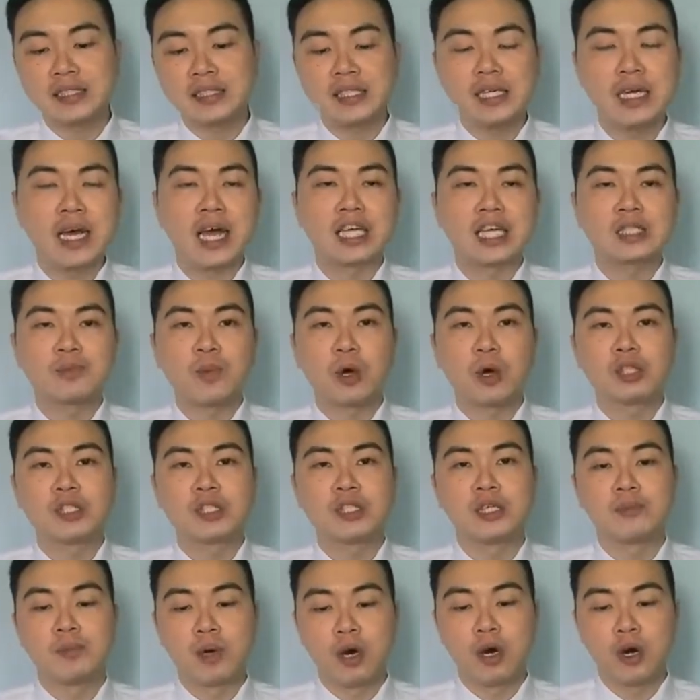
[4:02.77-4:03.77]
near as
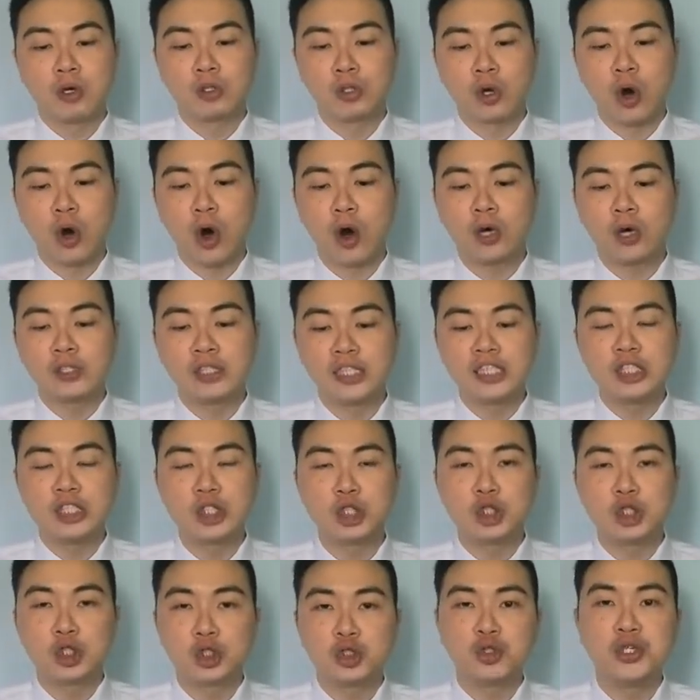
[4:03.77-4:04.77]
possible to all
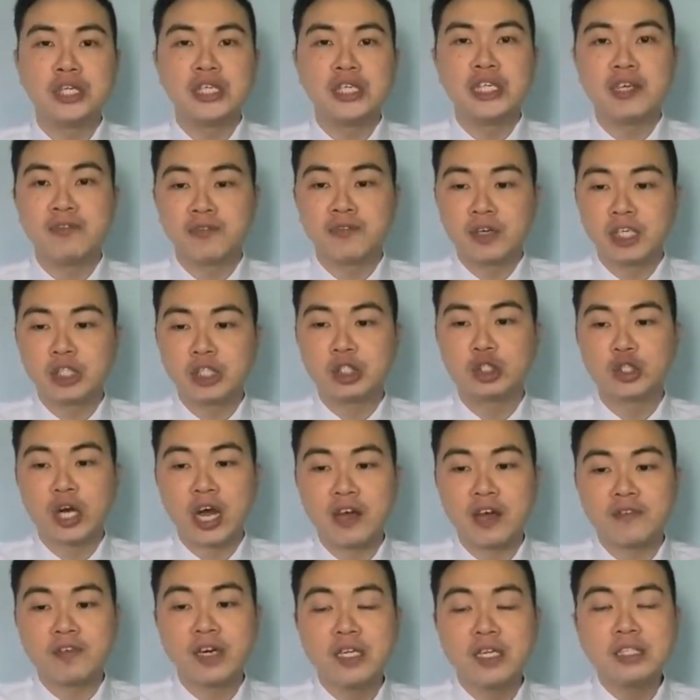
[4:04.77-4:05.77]
these three different
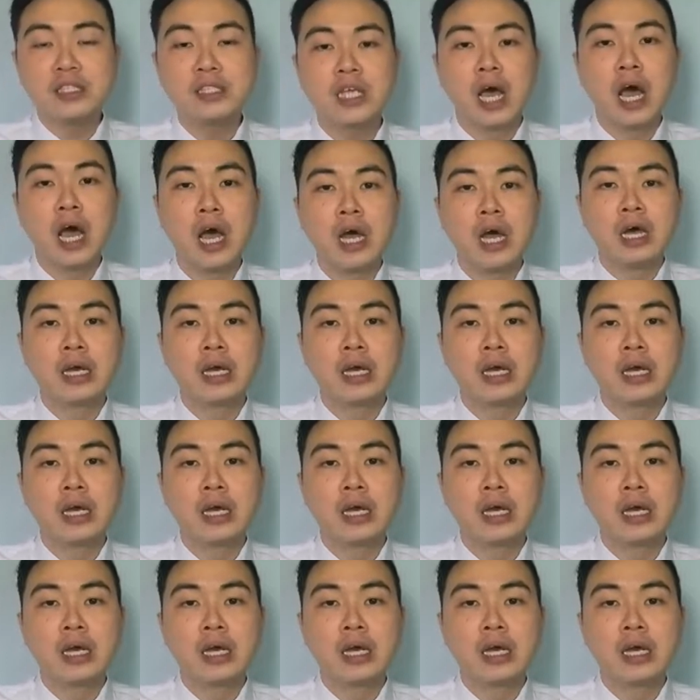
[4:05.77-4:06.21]
drivers.